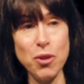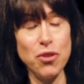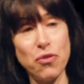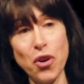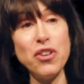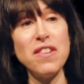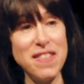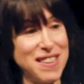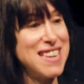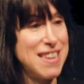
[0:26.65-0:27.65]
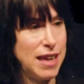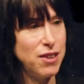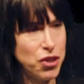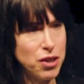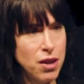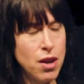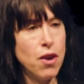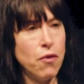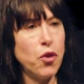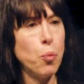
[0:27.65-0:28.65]
most focused attention
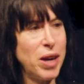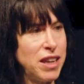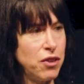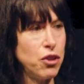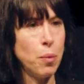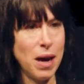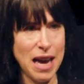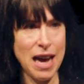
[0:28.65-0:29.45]
for when you are